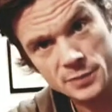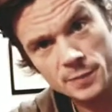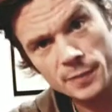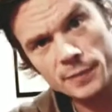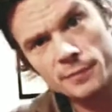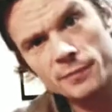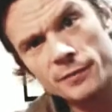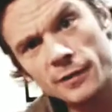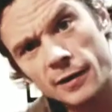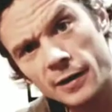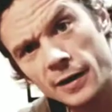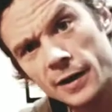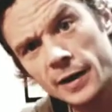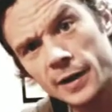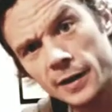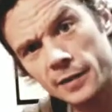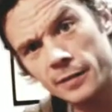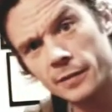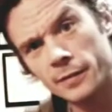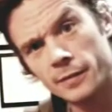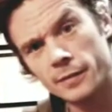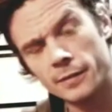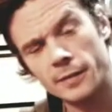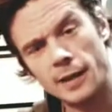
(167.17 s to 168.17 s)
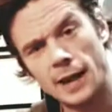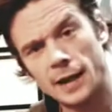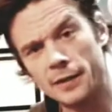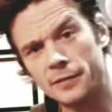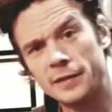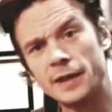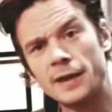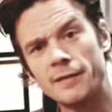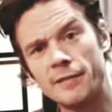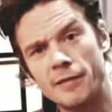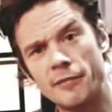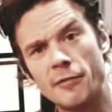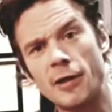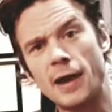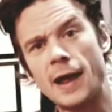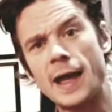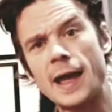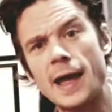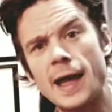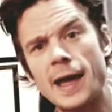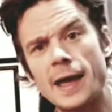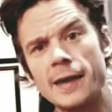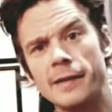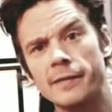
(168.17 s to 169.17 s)
but I don't think I've ever
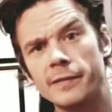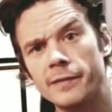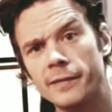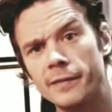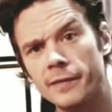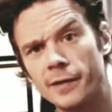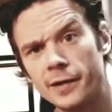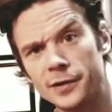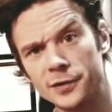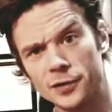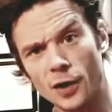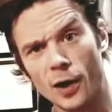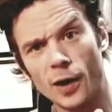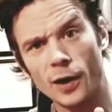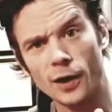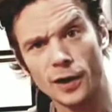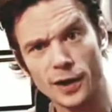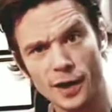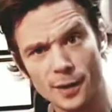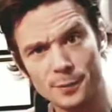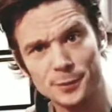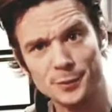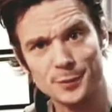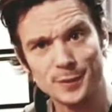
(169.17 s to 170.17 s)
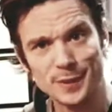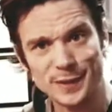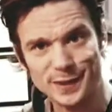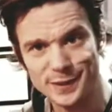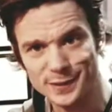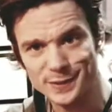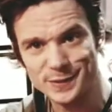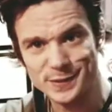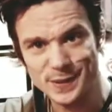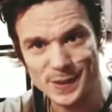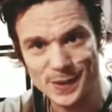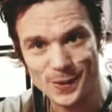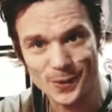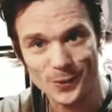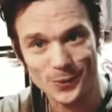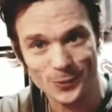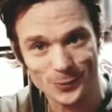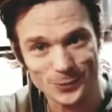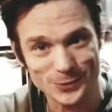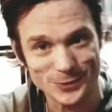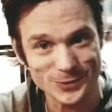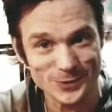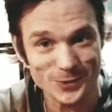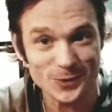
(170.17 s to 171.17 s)
had a dog come to me because the owner
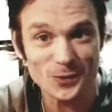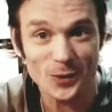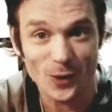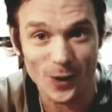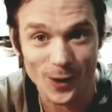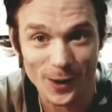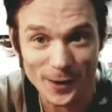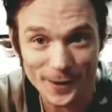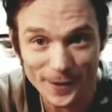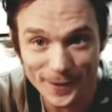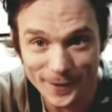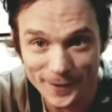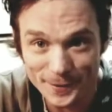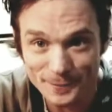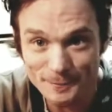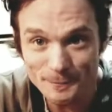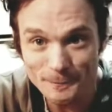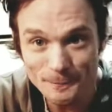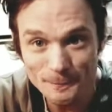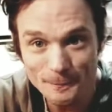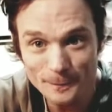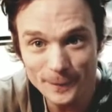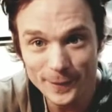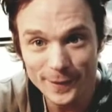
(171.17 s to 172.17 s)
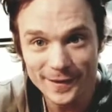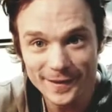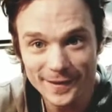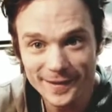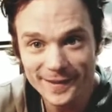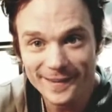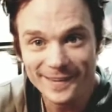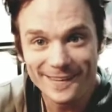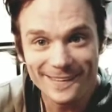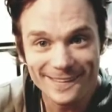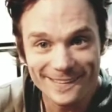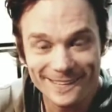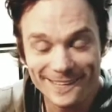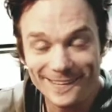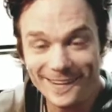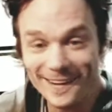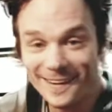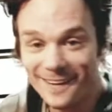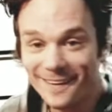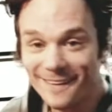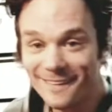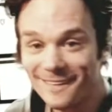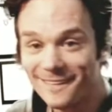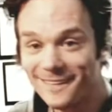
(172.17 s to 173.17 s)
was too hard on him, you
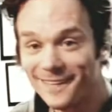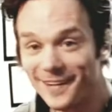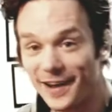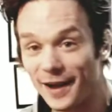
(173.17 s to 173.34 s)
know?